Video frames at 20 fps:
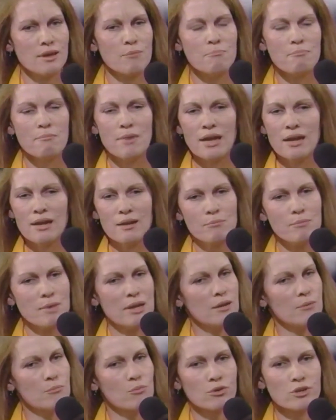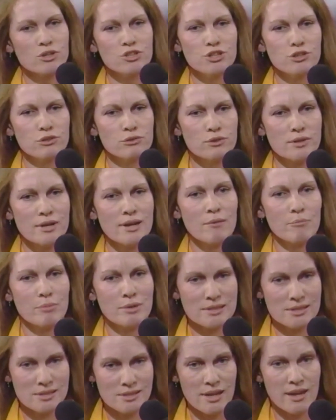that many, many more children
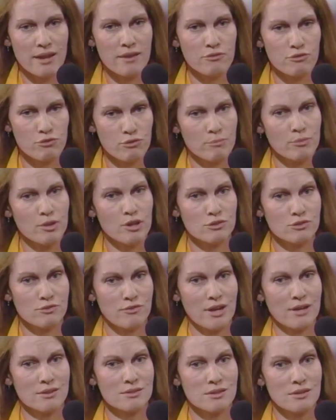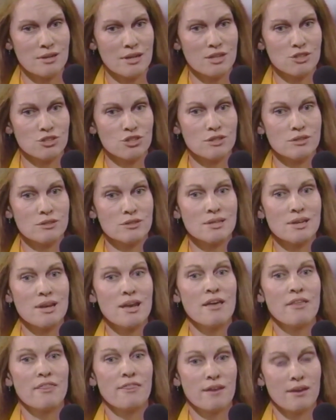have been saved from those vaccinations
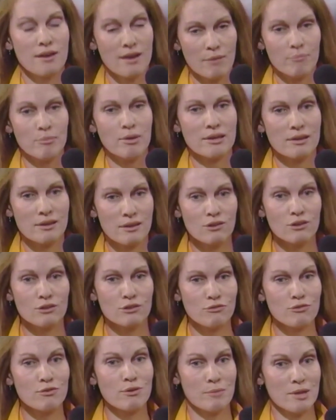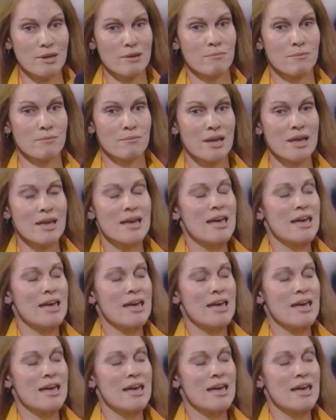than have been killed from them.